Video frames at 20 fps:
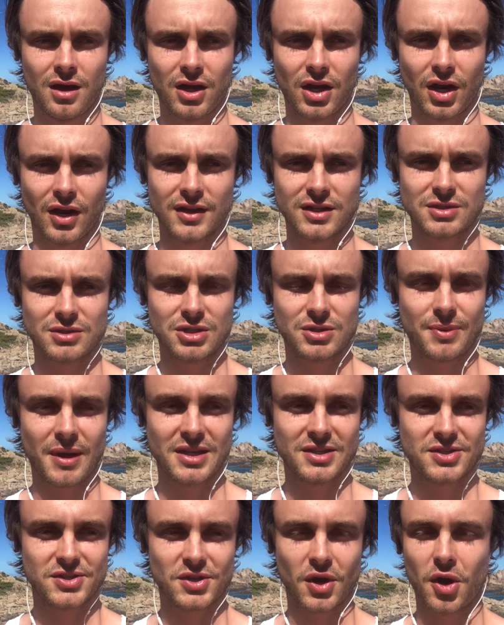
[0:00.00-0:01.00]
you know, there's just
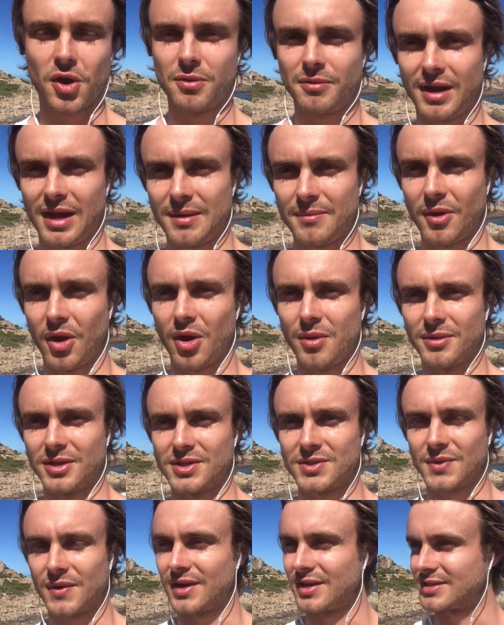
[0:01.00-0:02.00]
been so many
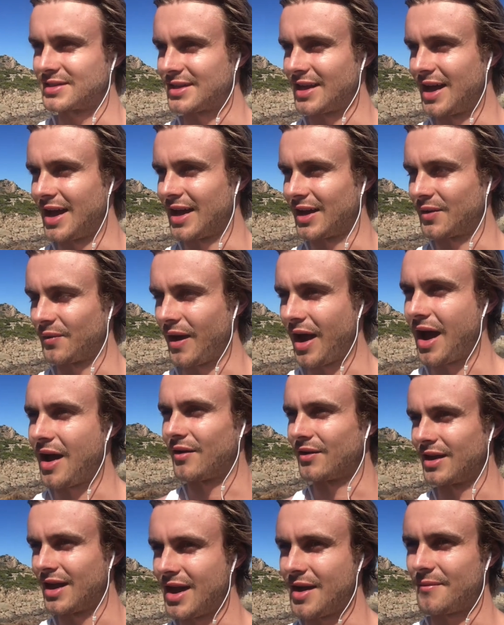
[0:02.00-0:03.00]
moments where it's like, wow,
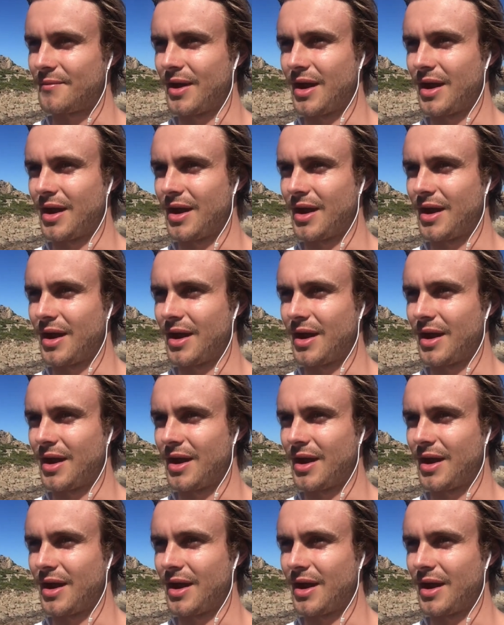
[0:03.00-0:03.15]
yeah,